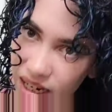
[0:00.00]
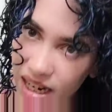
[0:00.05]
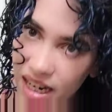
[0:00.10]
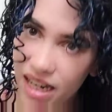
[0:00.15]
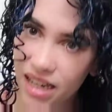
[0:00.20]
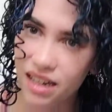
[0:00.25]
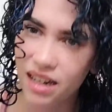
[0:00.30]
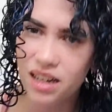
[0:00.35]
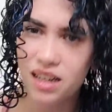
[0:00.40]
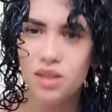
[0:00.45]

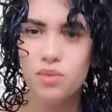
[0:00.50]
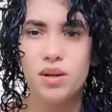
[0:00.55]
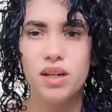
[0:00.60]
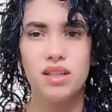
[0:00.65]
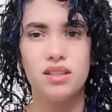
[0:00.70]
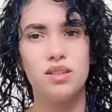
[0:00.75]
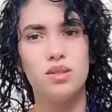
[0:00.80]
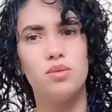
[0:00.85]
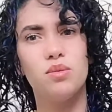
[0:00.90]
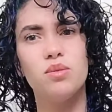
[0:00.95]
head
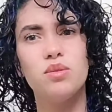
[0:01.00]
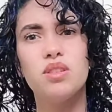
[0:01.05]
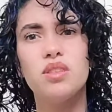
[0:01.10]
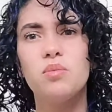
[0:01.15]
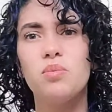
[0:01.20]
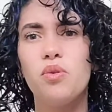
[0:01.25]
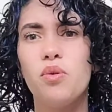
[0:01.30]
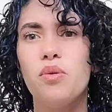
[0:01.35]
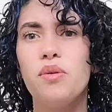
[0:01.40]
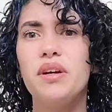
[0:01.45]
anyway, so what was
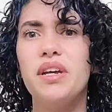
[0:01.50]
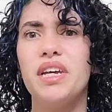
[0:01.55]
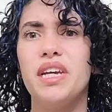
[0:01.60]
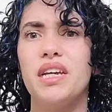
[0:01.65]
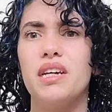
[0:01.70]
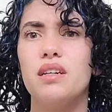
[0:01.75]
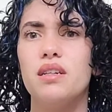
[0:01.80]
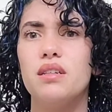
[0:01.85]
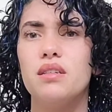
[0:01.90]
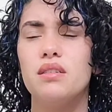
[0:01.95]
the
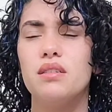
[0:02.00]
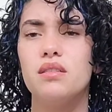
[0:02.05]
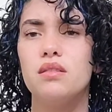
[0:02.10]
point?